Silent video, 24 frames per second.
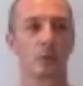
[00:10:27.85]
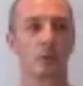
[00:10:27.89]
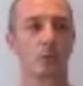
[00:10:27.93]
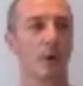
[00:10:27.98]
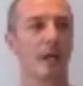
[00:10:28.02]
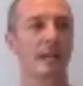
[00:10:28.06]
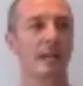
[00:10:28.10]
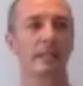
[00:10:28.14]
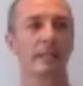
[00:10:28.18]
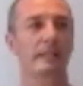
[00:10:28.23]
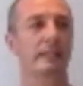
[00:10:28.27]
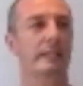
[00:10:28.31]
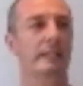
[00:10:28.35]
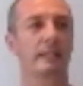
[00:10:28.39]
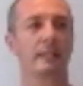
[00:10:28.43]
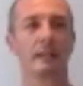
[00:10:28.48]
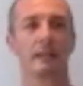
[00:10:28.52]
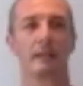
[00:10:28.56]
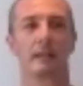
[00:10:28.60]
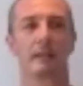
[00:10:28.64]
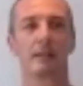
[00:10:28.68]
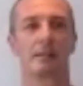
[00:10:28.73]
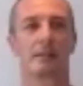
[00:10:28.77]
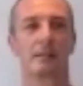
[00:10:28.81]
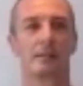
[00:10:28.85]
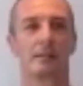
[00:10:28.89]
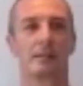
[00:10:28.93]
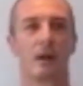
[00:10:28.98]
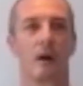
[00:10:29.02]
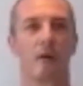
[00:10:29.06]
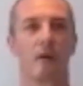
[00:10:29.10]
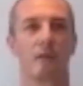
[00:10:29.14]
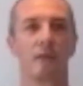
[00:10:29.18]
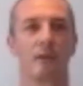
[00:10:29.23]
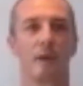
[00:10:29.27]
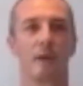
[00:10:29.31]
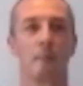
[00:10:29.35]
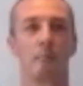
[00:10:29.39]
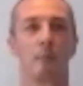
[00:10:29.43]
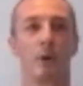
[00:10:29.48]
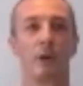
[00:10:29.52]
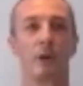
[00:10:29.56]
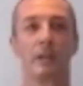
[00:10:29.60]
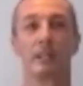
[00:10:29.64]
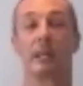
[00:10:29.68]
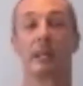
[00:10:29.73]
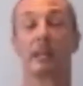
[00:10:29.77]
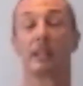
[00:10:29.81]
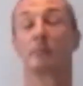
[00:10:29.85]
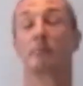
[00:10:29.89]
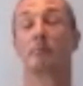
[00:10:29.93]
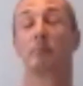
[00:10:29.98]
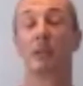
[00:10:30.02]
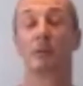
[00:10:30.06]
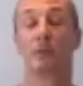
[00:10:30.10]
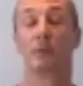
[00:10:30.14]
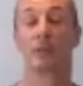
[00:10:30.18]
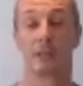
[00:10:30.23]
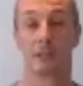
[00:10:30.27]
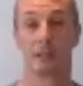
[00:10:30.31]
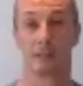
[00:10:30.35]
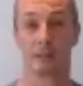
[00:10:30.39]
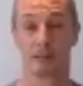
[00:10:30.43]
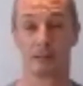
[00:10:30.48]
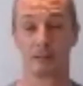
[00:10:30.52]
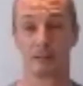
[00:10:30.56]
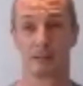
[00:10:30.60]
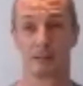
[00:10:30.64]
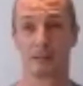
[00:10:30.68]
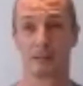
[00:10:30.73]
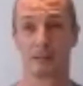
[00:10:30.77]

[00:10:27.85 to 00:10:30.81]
20 years of embodied experience.